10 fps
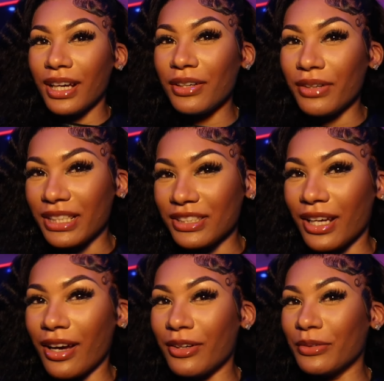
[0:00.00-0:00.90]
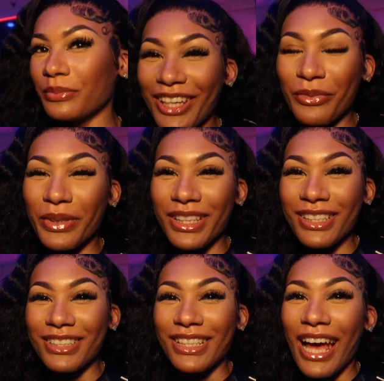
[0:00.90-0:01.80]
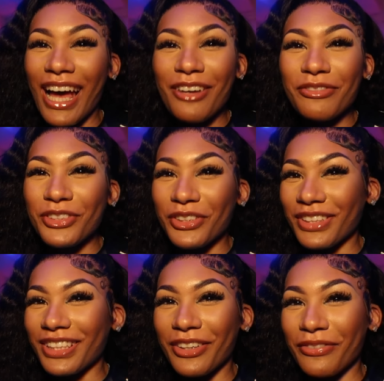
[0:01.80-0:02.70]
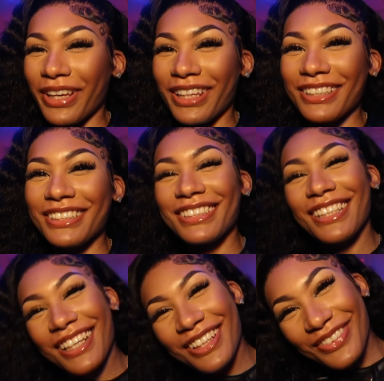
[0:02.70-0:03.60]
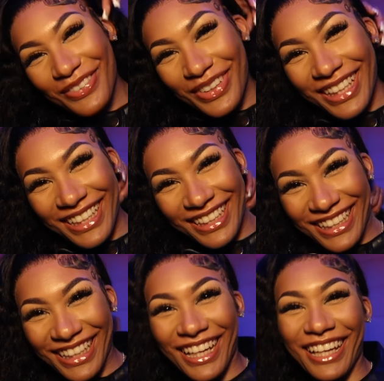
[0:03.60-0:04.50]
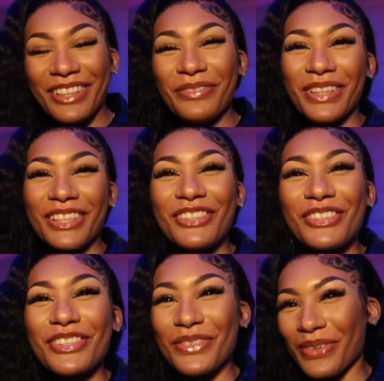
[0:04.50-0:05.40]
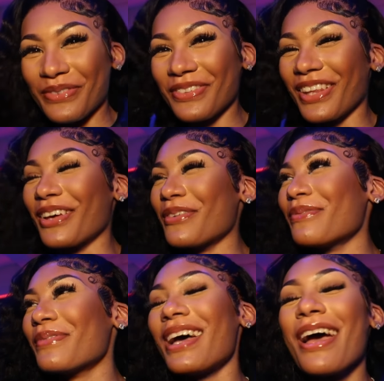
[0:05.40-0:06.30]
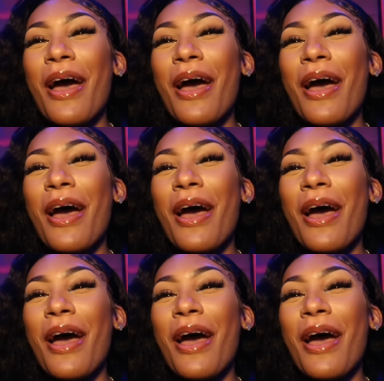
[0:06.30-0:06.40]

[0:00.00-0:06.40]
Alright, y'all. Anyways, after the event, we didn't get any pictures with them,